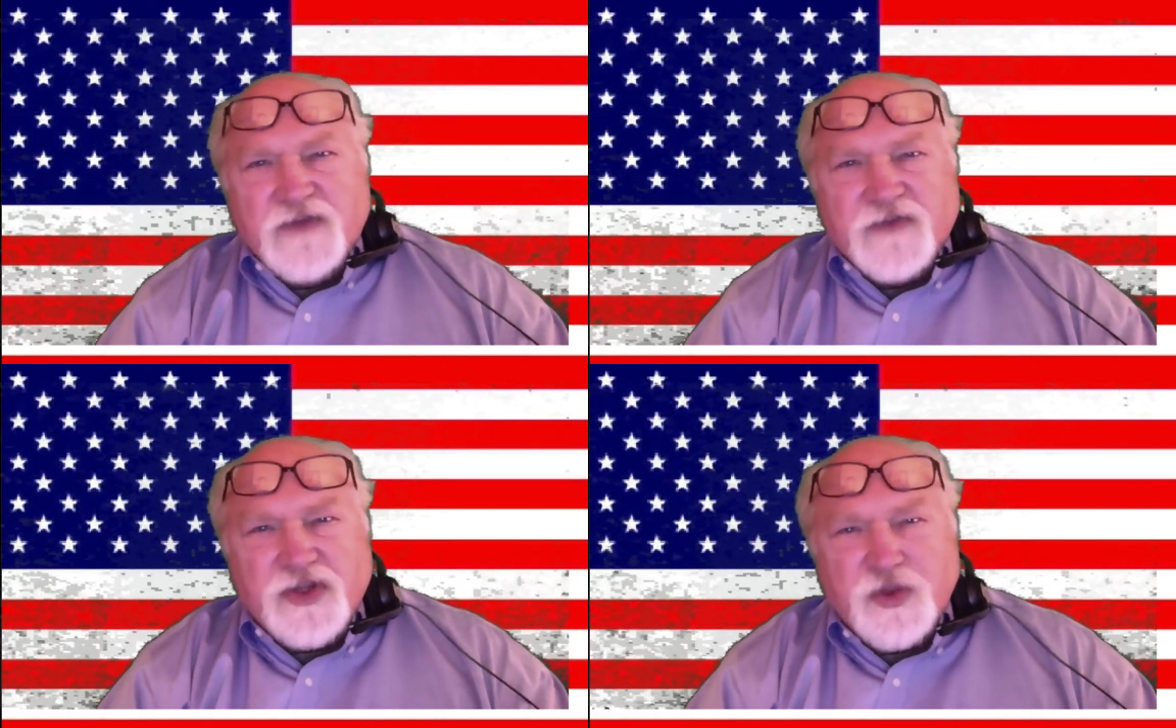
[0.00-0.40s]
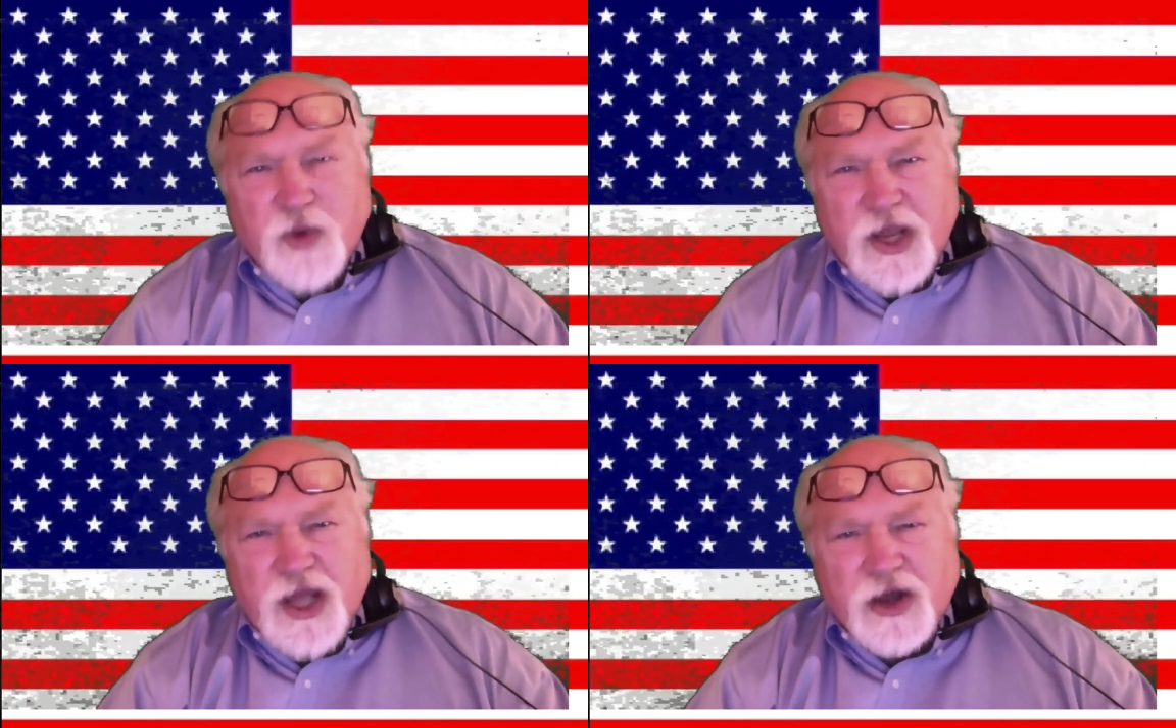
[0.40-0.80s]
for
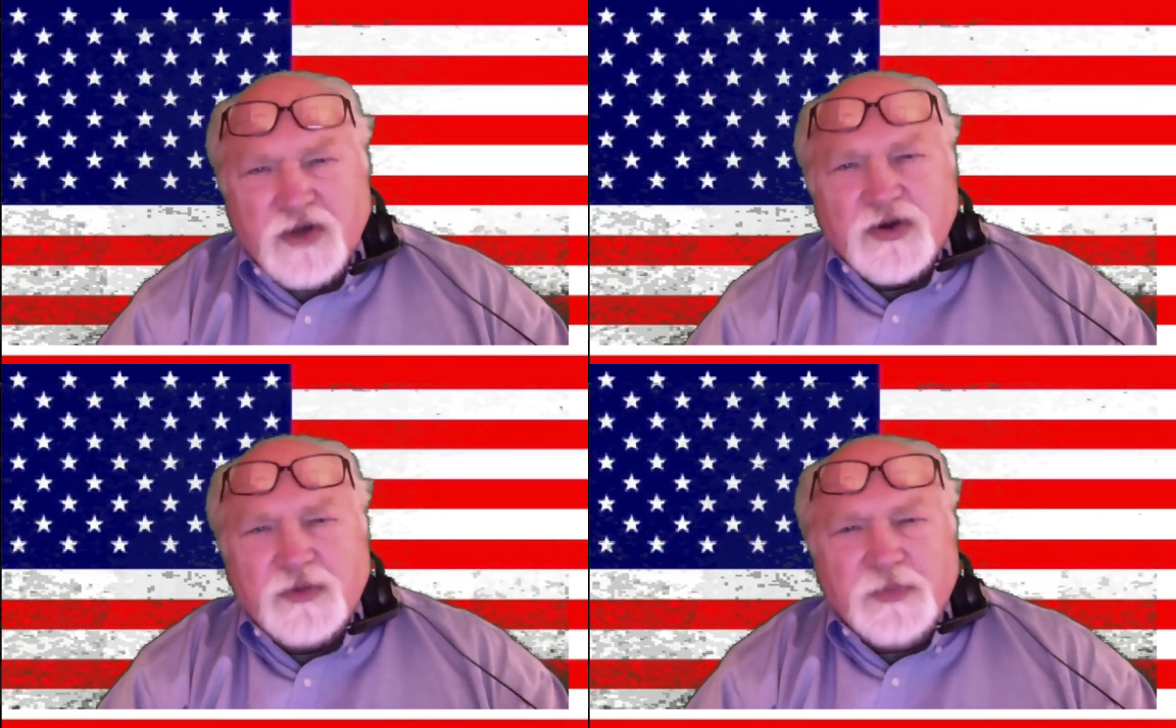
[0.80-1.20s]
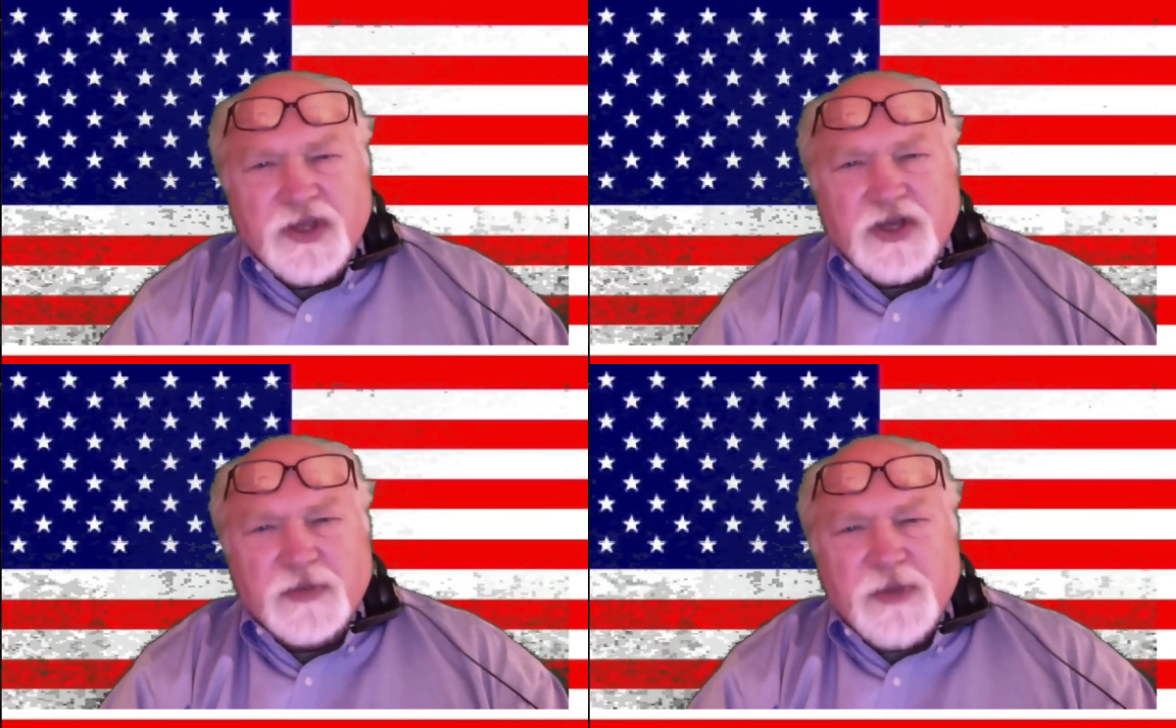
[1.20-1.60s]
300
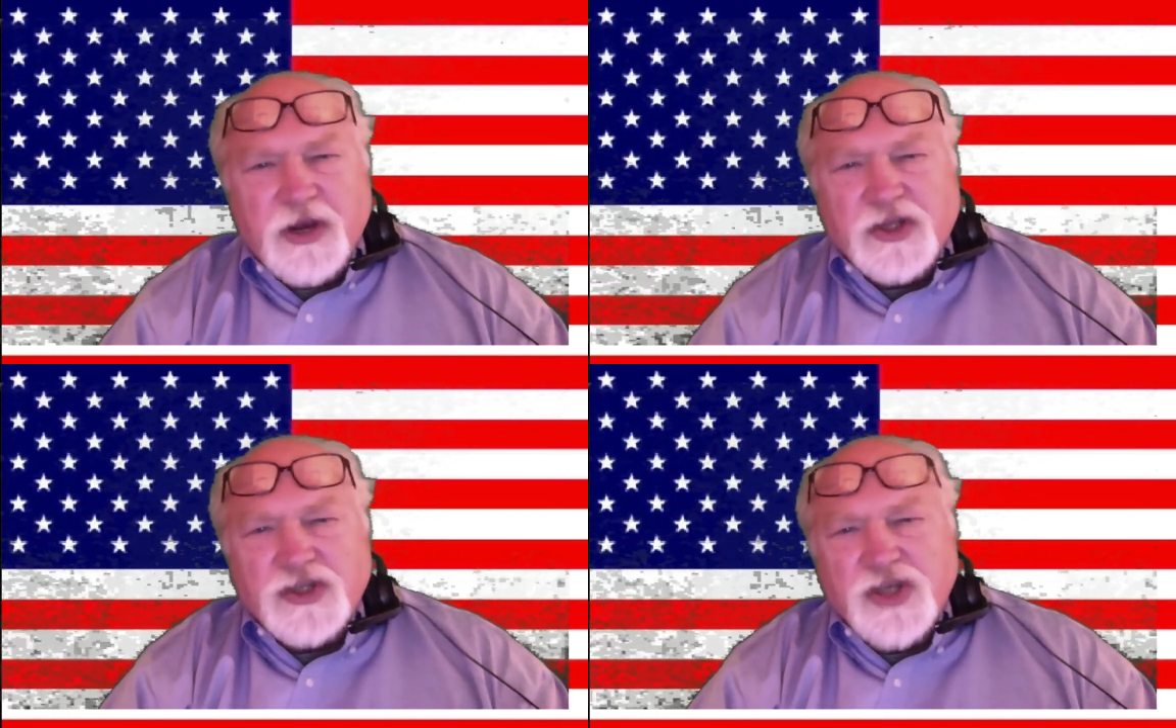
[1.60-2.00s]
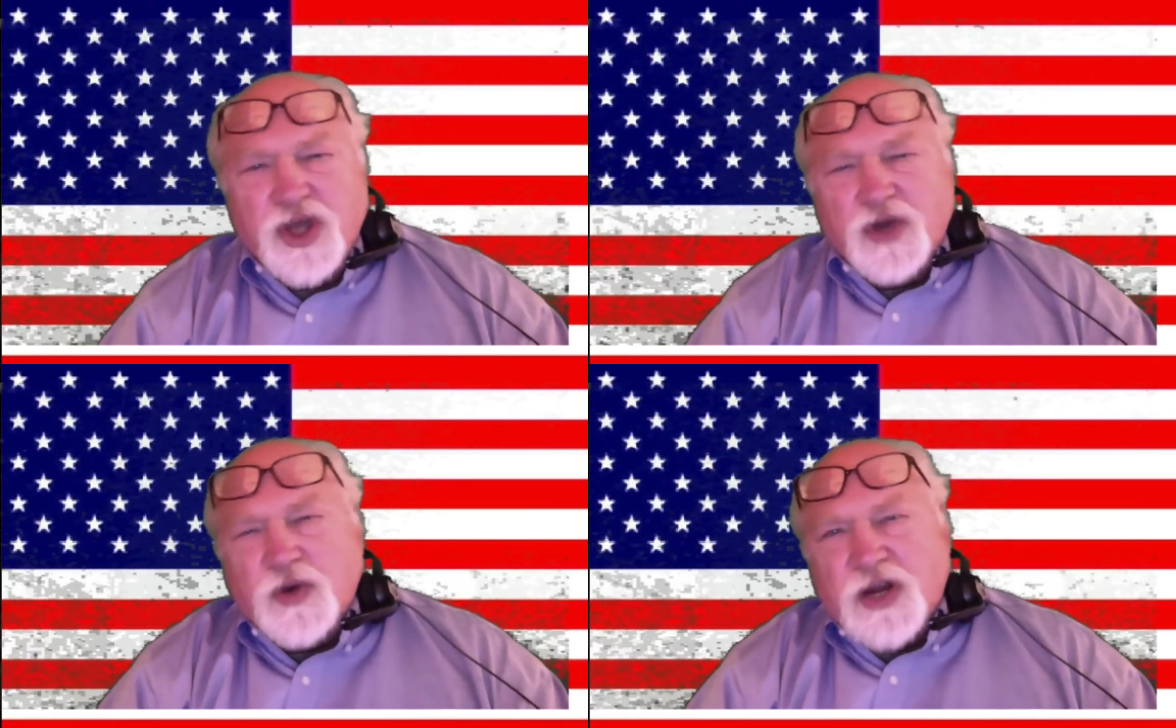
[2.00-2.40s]
million Americans when